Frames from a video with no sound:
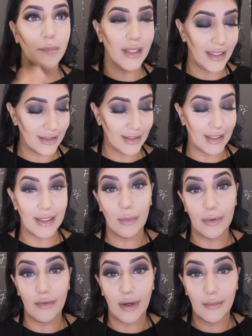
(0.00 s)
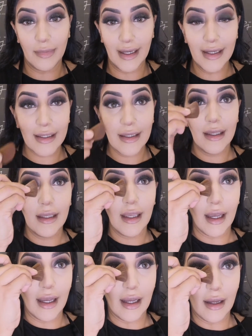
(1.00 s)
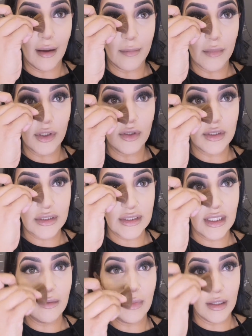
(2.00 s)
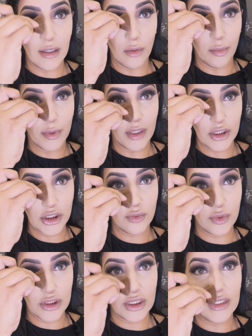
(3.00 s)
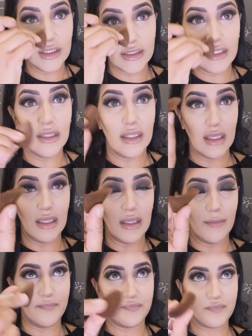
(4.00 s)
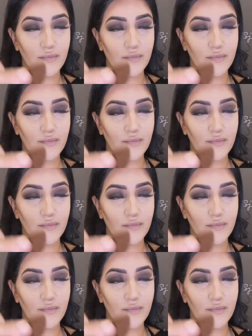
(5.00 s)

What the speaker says: and blend it, and I'll be right back. I'm going to use the same little brush, which is the